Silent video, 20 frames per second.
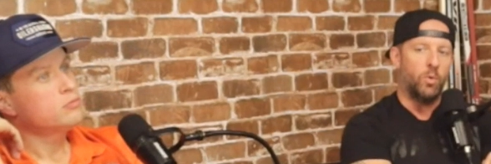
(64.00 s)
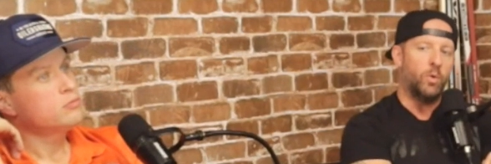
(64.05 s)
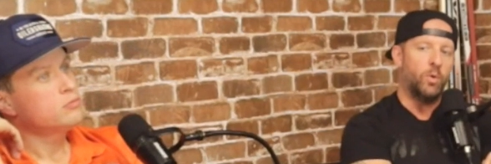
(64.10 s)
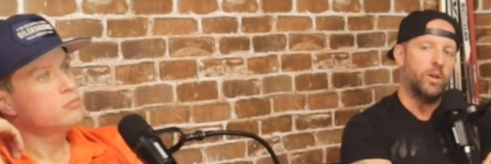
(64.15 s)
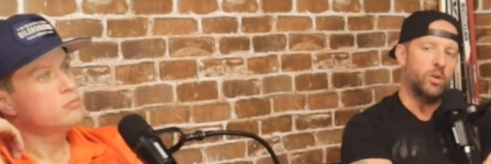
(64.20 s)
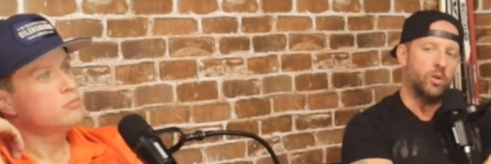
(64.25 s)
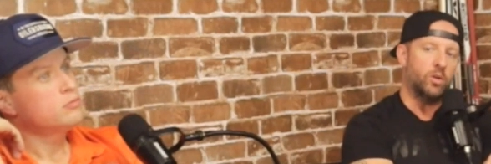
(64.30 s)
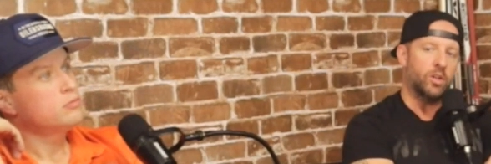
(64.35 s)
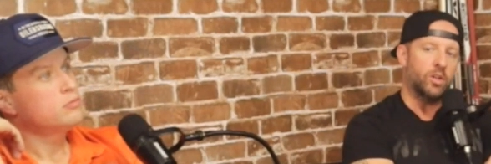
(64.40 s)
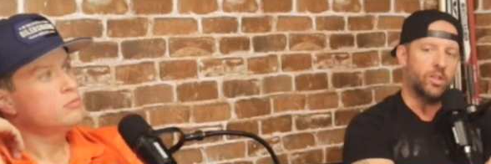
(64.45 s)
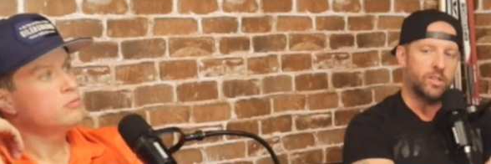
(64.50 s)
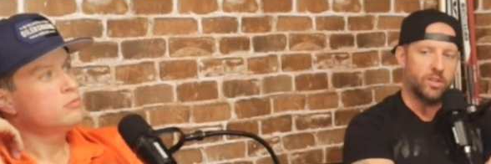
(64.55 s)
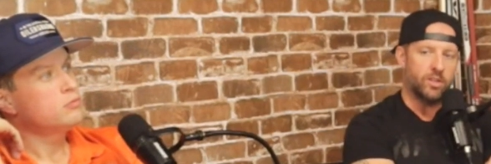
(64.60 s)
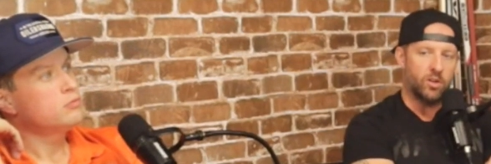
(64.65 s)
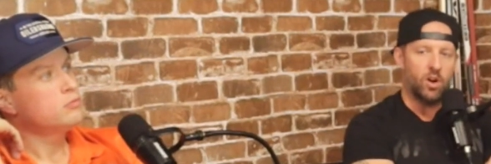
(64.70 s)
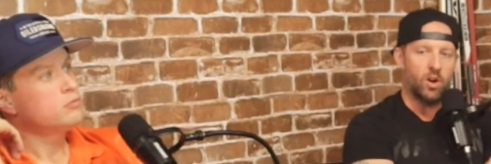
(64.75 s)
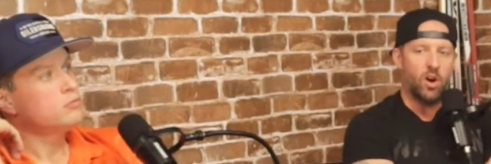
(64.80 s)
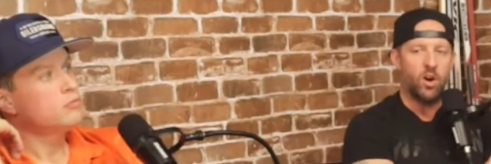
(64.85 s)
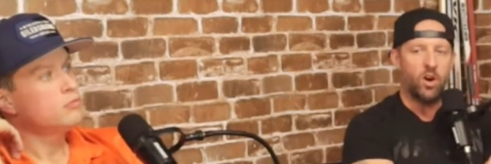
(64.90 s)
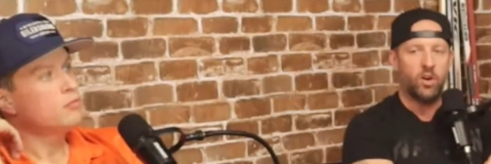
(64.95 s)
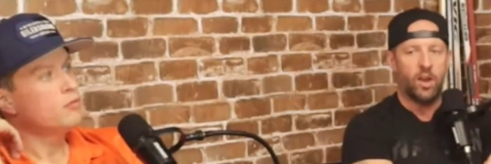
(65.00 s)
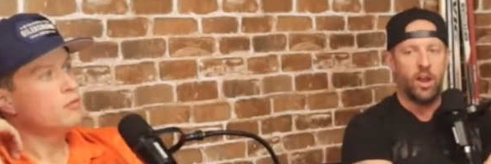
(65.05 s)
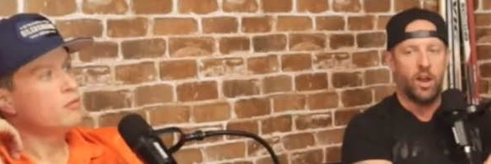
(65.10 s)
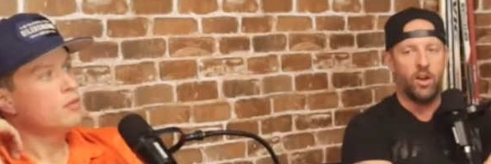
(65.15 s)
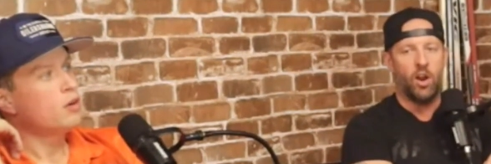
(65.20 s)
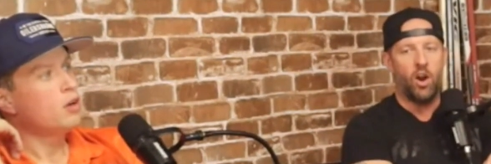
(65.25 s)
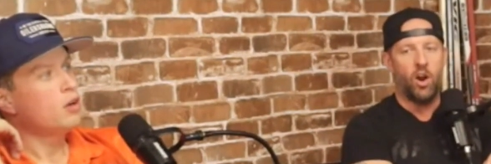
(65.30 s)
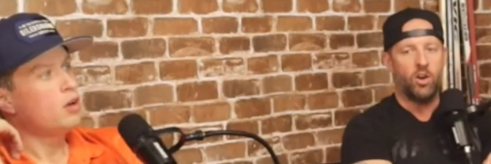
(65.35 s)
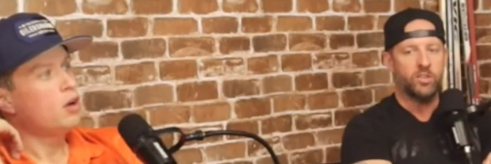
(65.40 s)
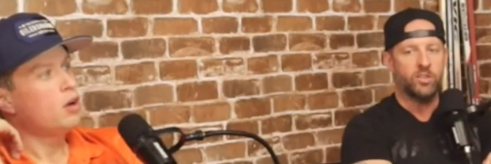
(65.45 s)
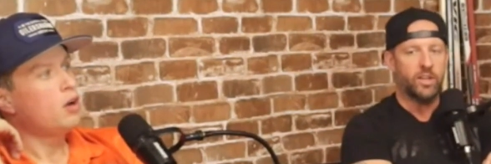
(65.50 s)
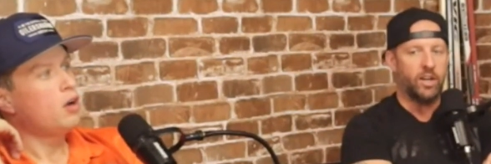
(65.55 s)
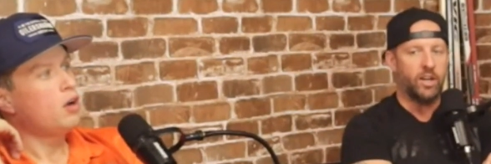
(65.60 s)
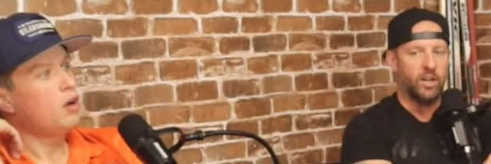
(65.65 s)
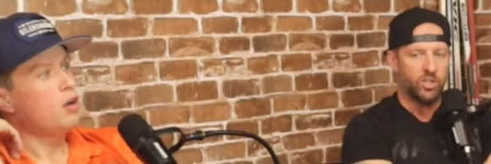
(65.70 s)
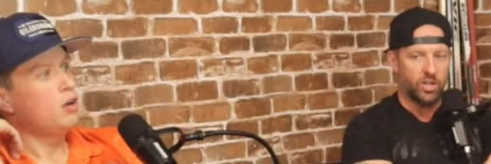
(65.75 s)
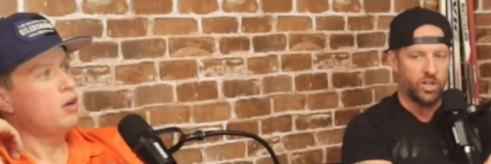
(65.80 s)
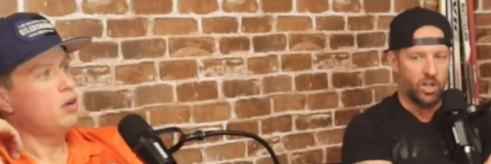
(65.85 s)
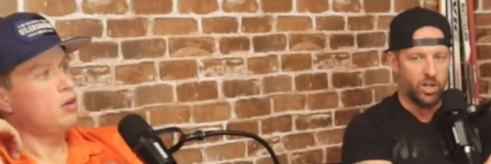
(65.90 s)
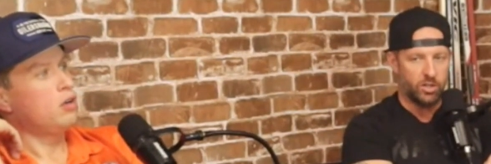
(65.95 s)
Speaker 1: don't consider our uh, ours
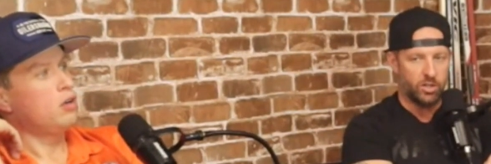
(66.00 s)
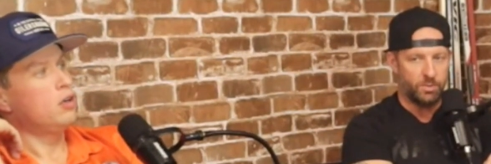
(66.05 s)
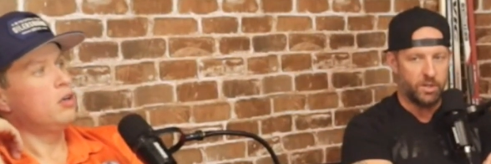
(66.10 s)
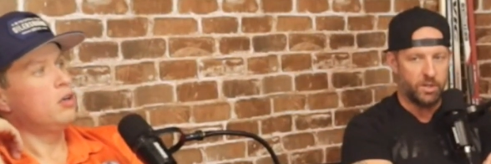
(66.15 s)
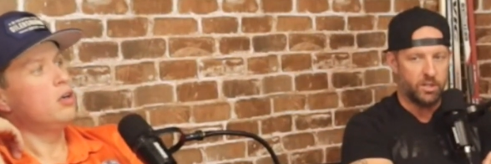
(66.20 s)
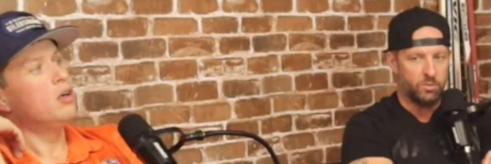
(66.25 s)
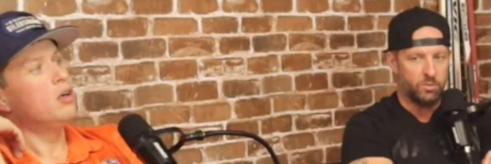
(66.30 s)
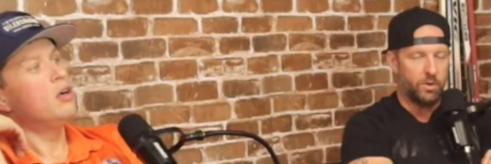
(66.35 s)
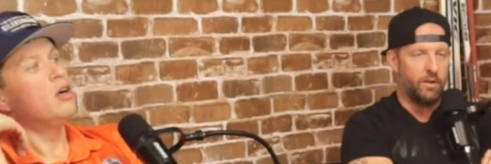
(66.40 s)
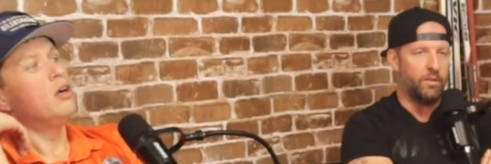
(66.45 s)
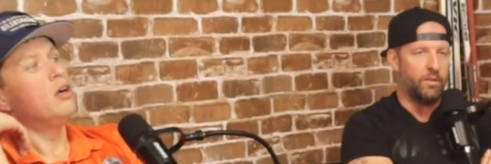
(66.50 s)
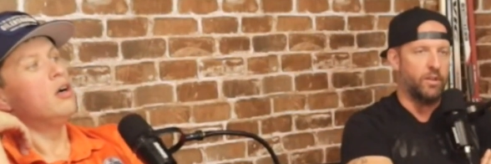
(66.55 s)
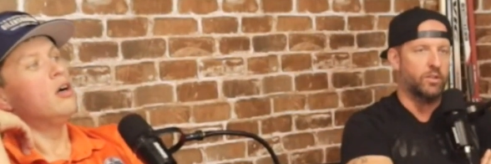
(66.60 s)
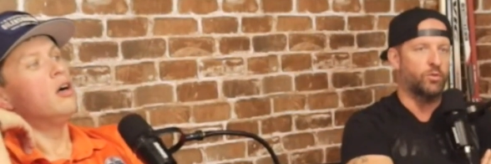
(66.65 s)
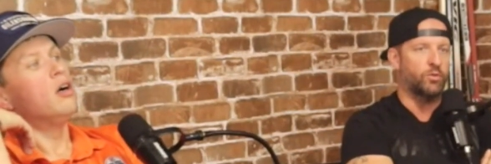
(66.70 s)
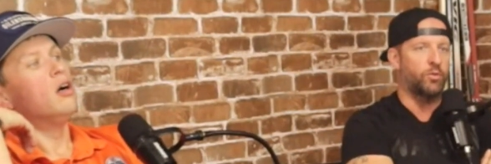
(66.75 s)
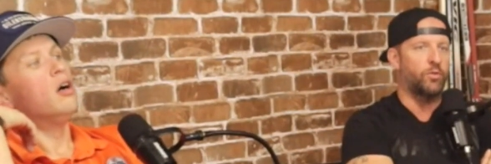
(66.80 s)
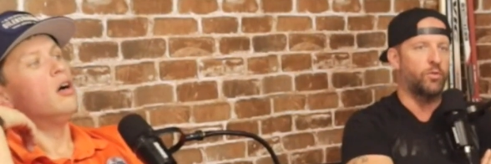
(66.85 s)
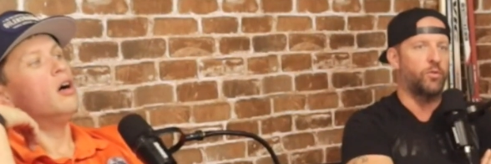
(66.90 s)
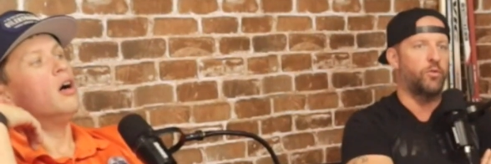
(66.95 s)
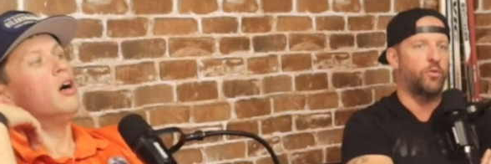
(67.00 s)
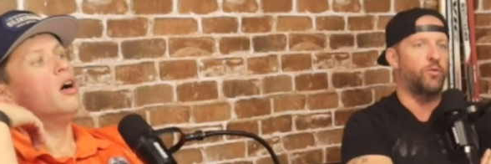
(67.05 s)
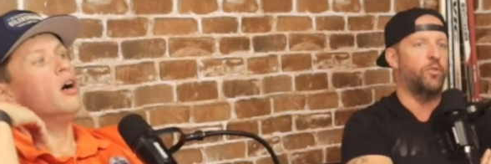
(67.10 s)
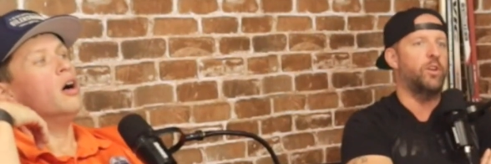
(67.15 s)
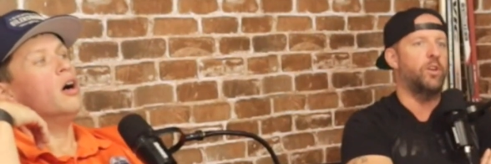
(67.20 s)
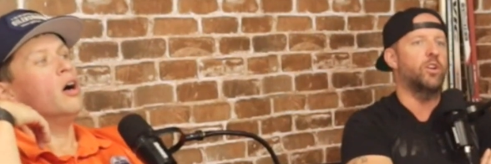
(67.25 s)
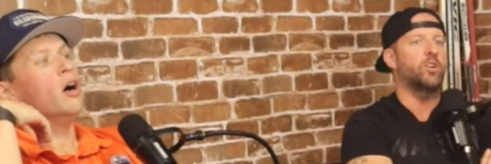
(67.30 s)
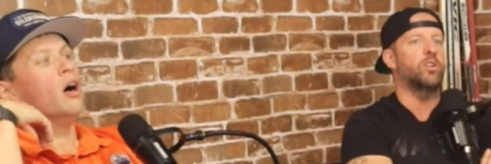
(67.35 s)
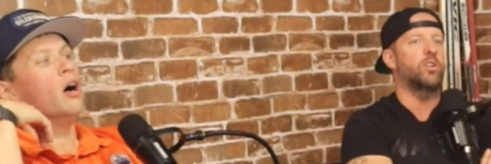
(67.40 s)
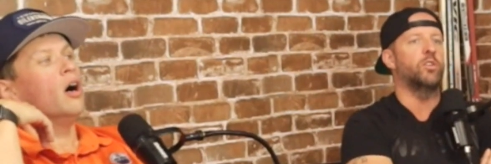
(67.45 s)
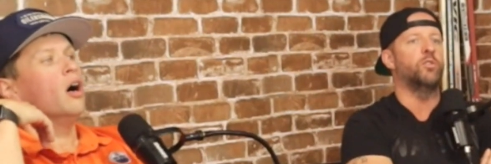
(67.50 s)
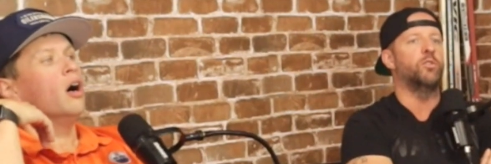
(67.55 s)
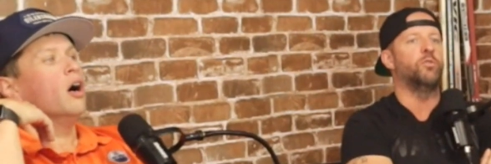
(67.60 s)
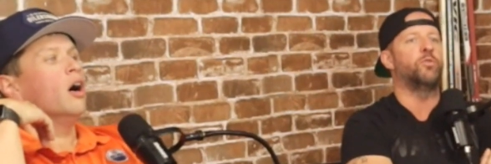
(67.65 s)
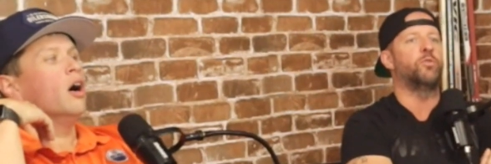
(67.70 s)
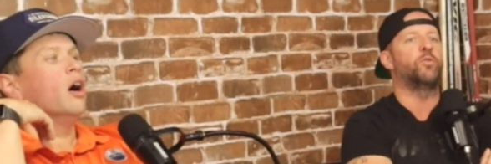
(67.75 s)
NHLers because we have this fear of